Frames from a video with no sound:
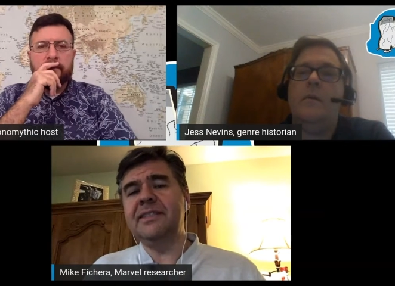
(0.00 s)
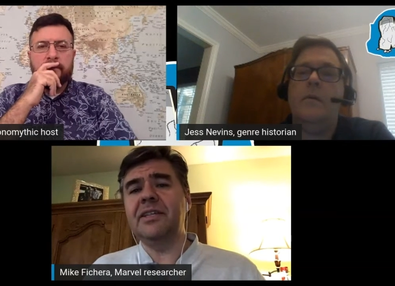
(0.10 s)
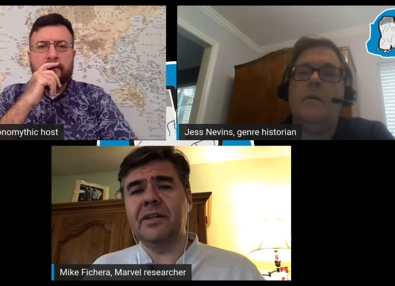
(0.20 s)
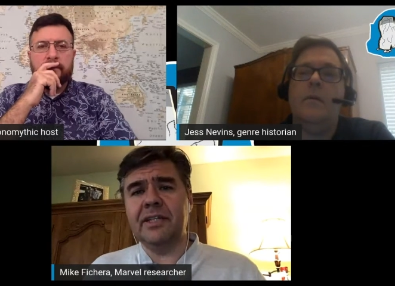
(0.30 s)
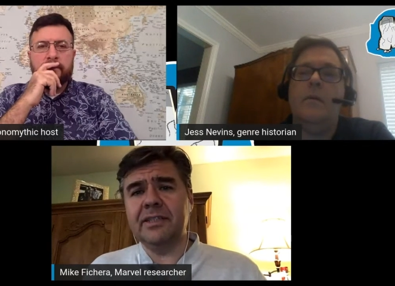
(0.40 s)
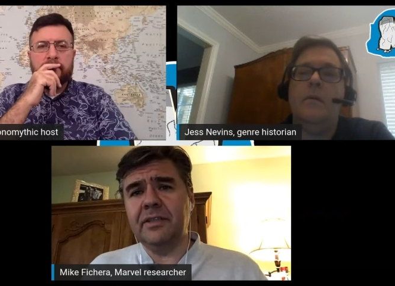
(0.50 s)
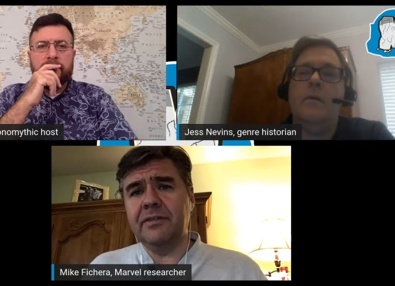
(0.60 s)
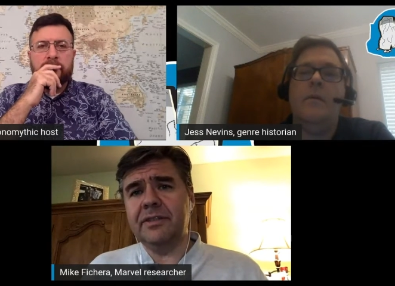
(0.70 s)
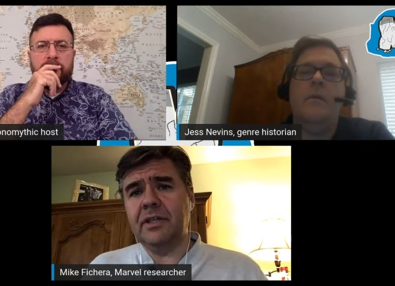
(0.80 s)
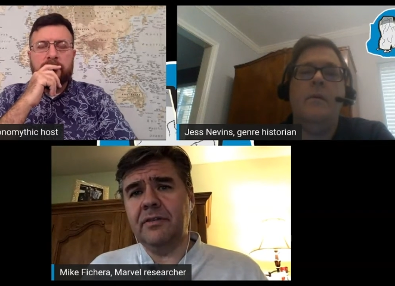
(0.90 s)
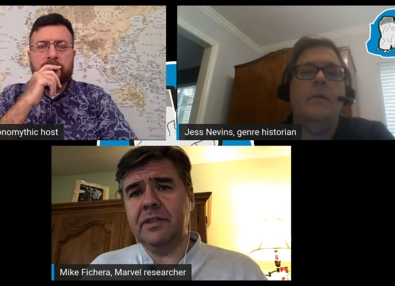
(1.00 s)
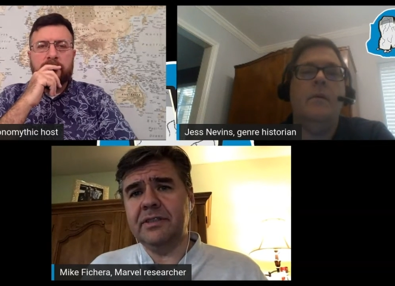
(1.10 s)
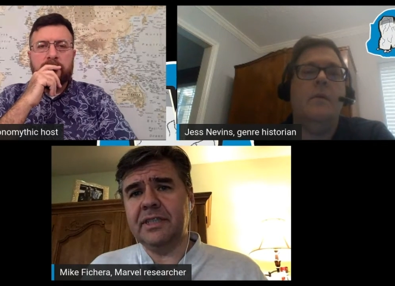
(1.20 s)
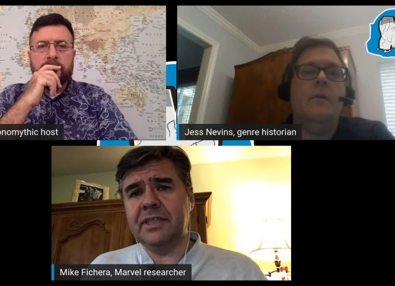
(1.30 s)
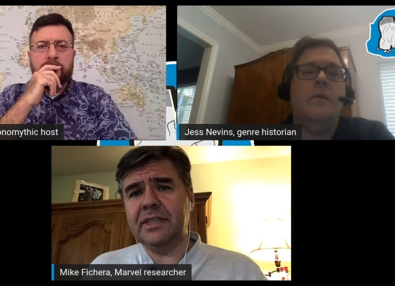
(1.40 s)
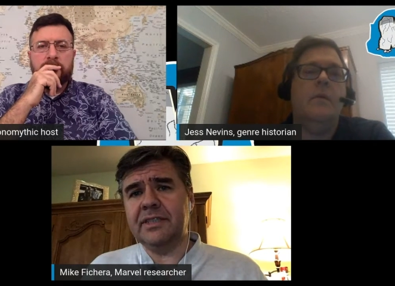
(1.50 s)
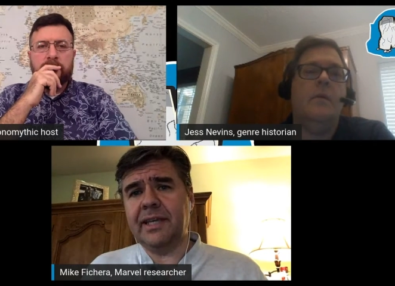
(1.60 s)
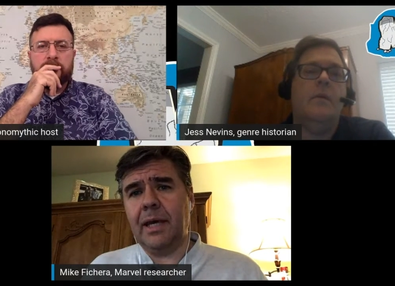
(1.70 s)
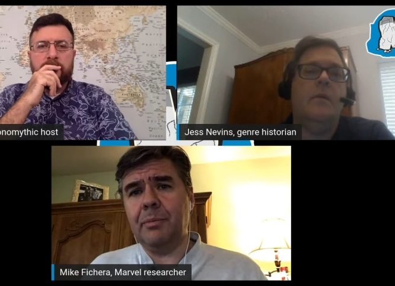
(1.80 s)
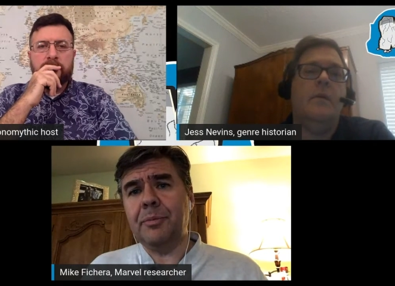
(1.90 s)
Speaker 1: silliness of the of the
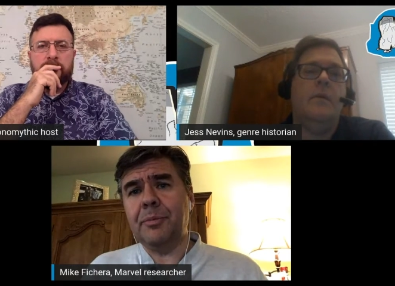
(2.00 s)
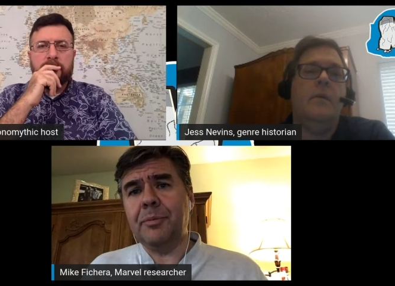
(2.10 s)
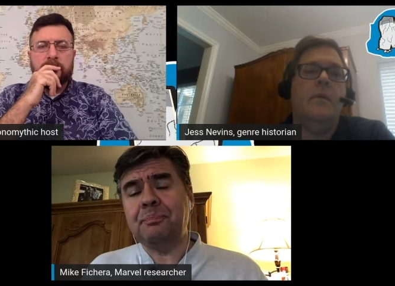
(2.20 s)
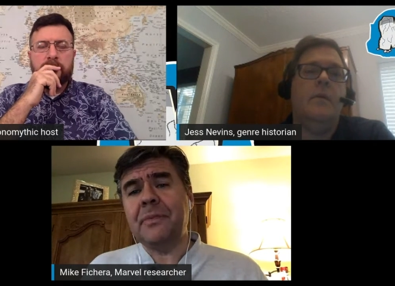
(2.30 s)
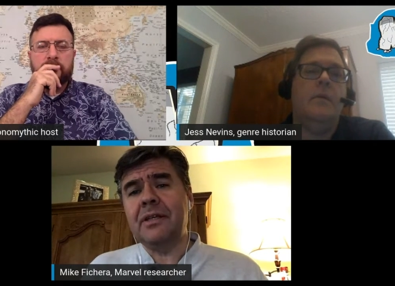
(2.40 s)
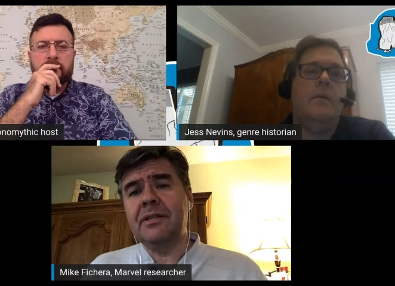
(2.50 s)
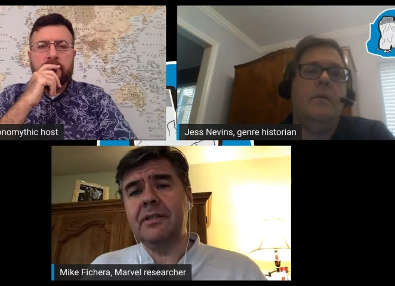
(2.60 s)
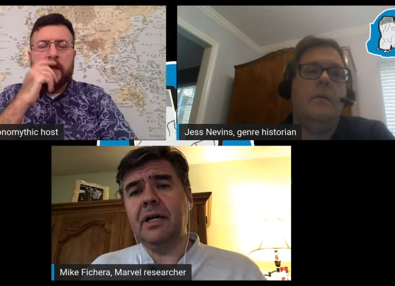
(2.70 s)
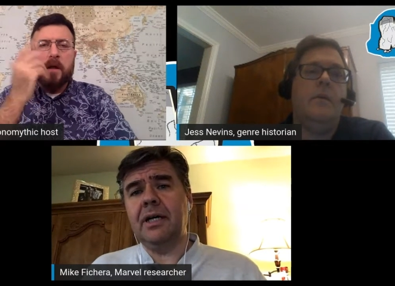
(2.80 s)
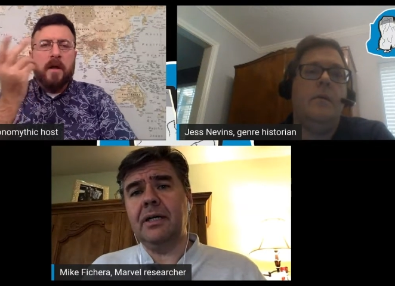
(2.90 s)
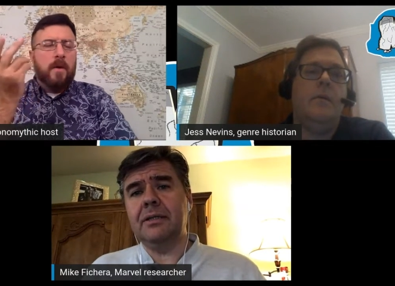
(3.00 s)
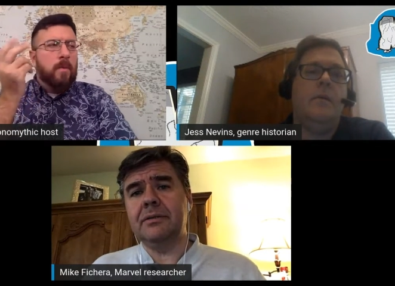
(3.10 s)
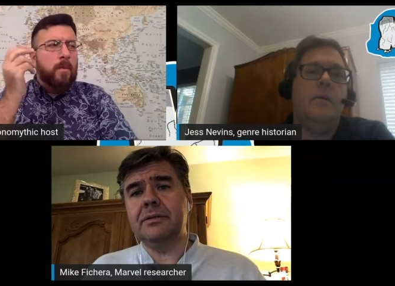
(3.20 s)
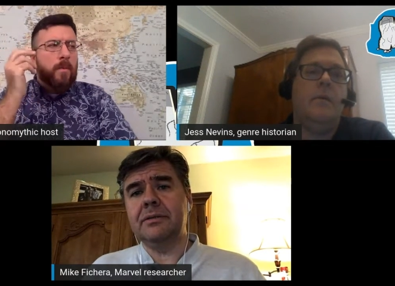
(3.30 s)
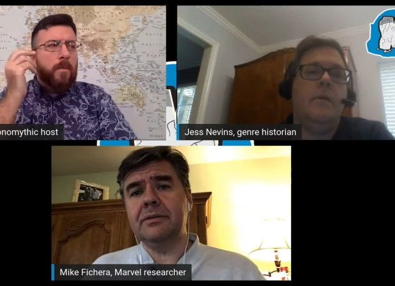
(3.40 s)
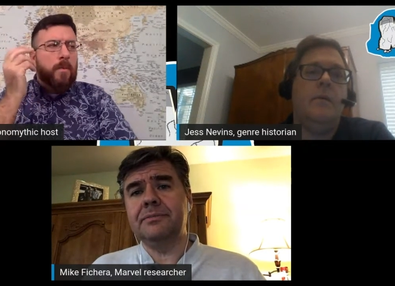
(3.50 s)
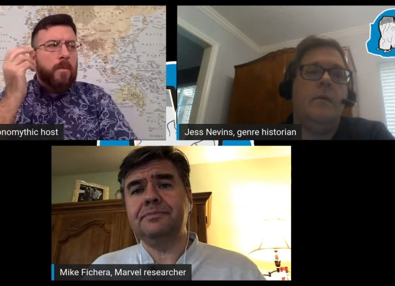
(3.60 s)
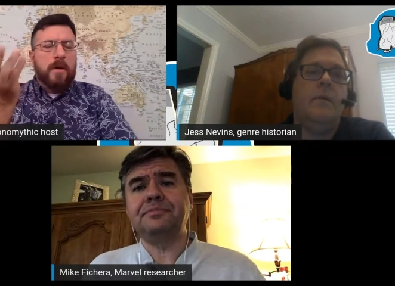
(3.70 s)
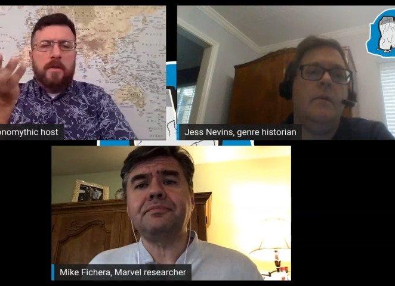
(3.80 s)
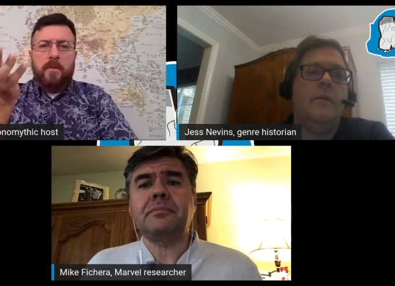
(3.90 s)
60s camp uh,
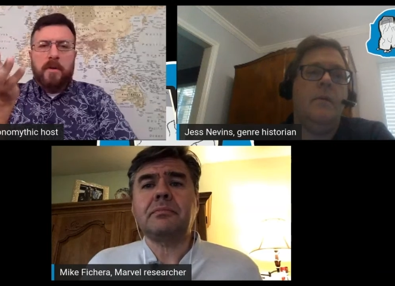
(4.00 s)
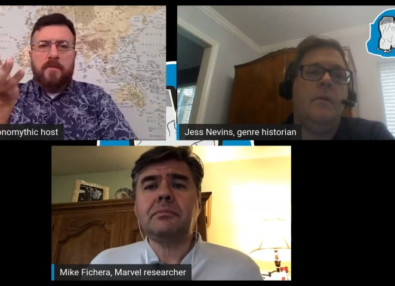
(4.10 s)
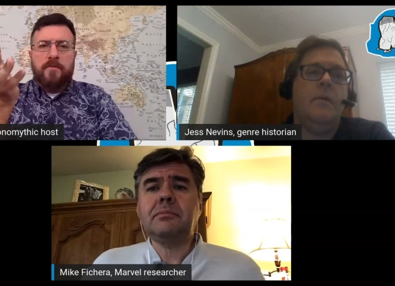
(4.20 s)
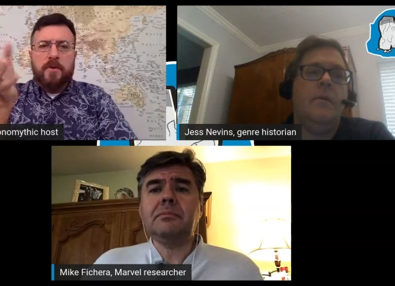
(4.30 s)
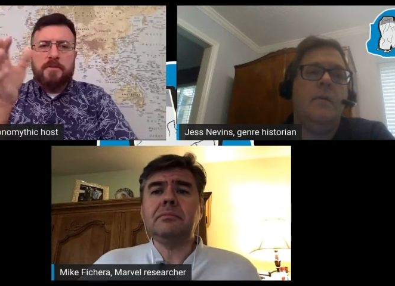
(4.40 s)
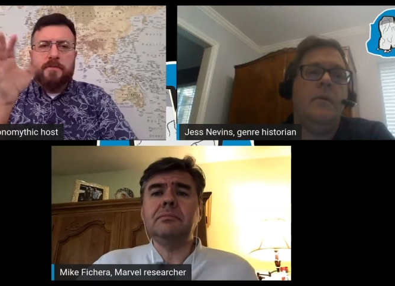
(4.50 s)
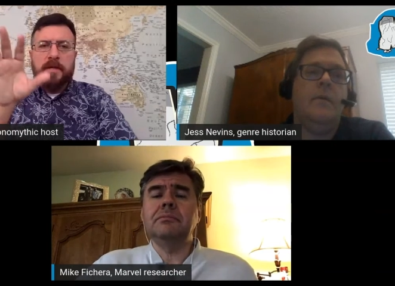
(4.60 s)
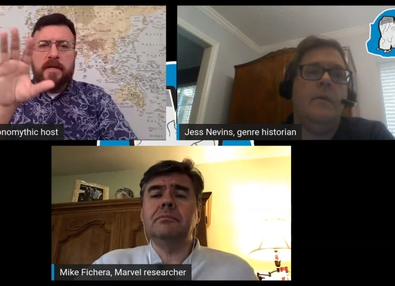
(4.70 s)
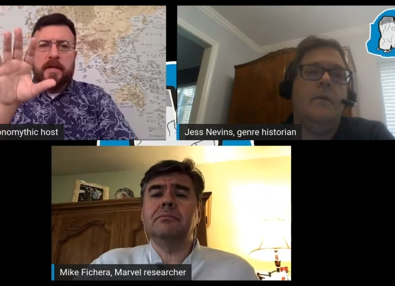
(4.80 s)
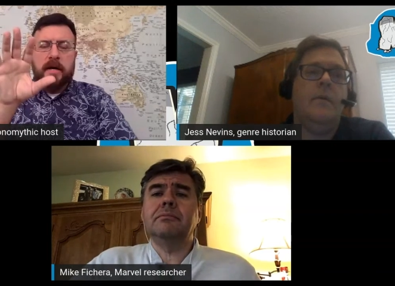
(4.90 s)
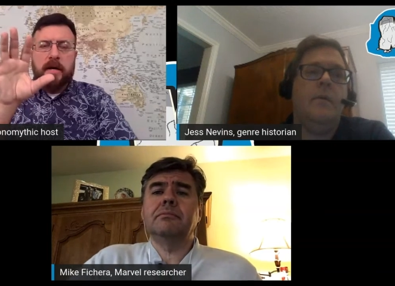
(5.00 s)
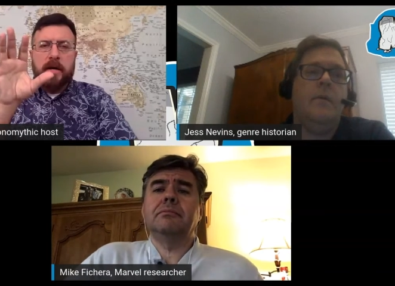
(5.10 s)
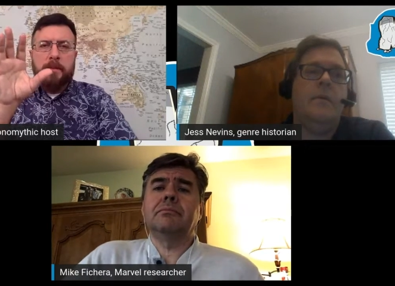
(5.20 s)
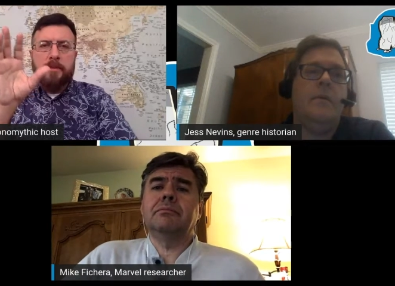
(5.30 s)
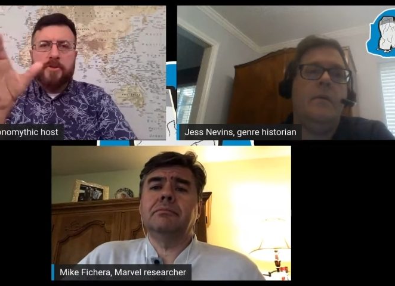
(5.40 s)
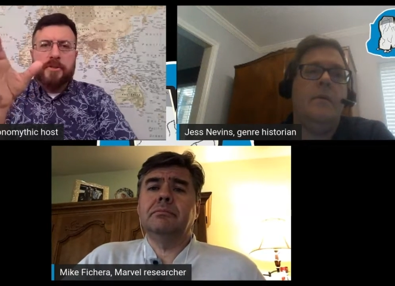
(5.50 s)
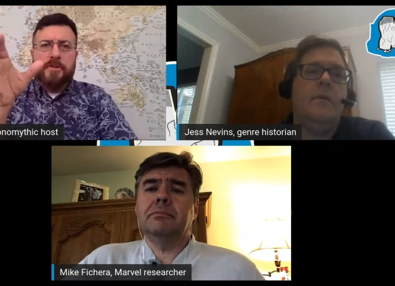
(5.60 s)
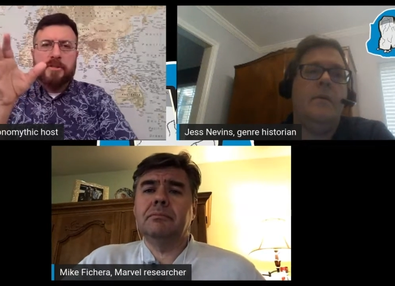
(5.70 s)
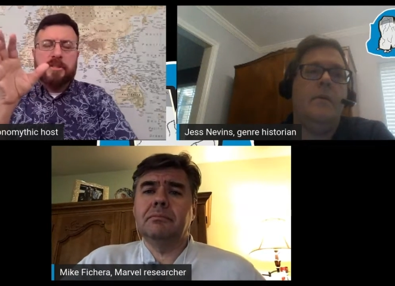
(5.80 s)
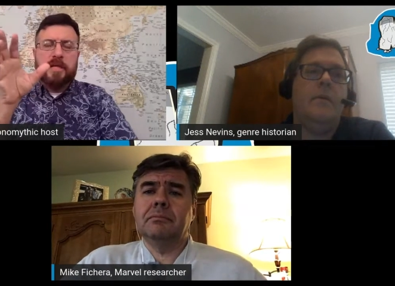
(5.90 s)
Speaker 2: one of the, one of the first big uh,
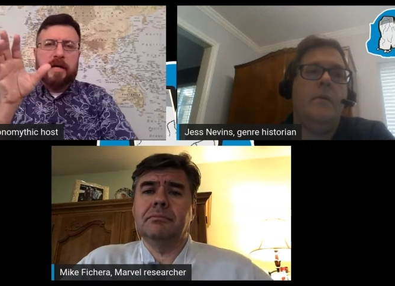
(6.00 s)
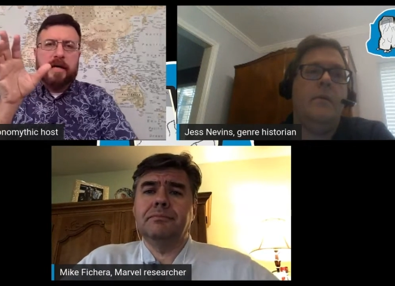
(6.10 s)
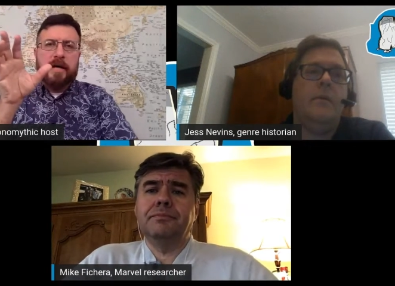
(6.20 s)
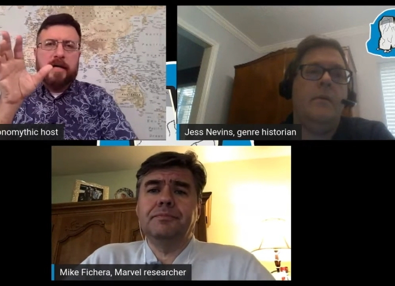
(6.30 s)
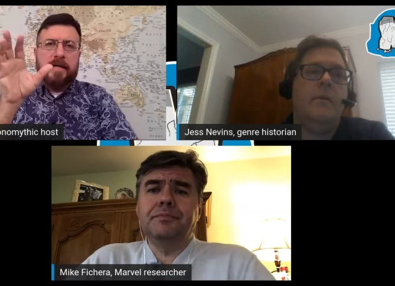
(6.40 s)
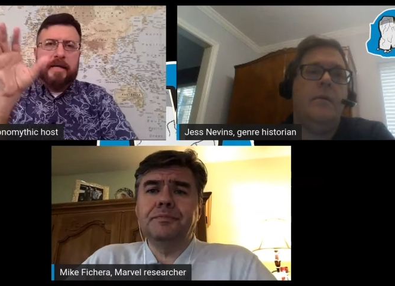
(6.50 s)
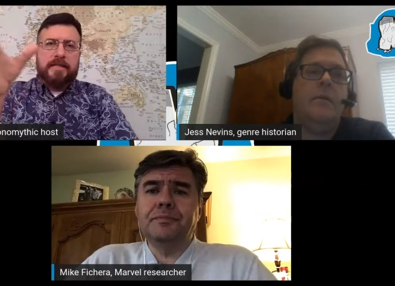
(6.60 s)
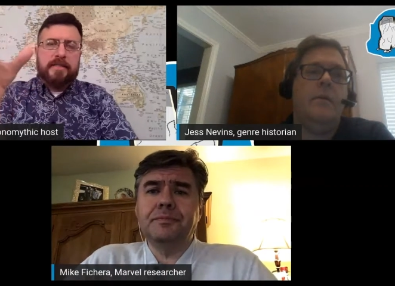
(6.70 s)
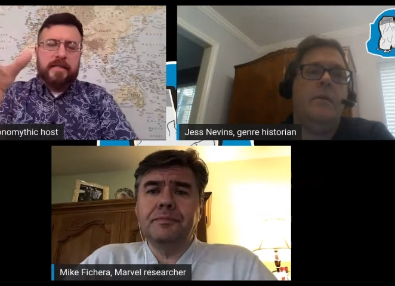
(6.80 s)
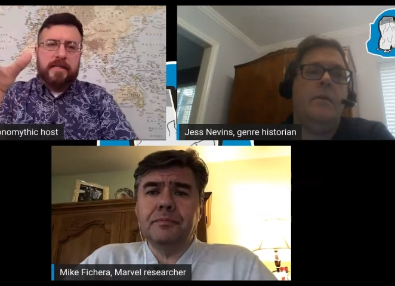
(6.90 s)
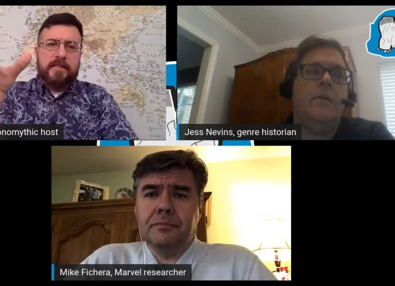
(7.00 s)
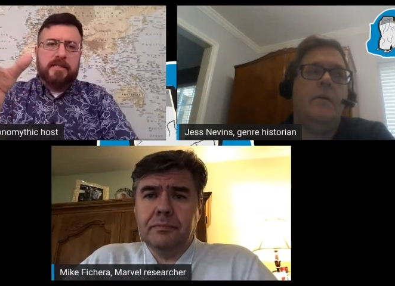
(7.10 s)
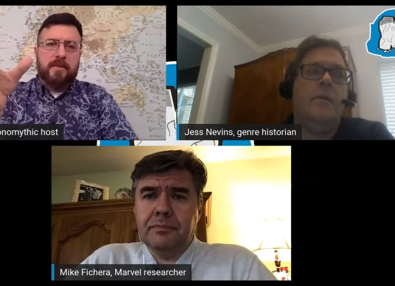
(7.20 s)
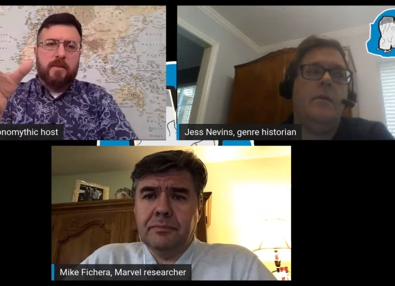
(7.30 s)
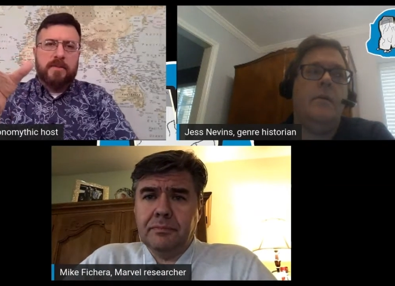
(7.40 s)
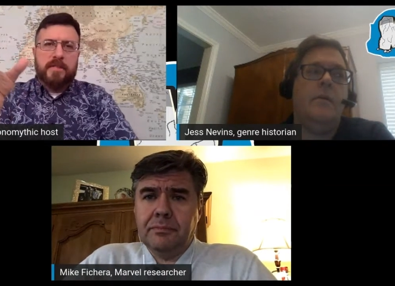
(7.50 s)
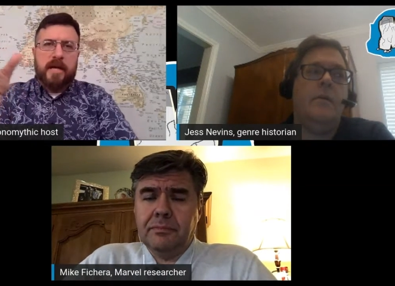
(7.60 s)
pushes uh, against this was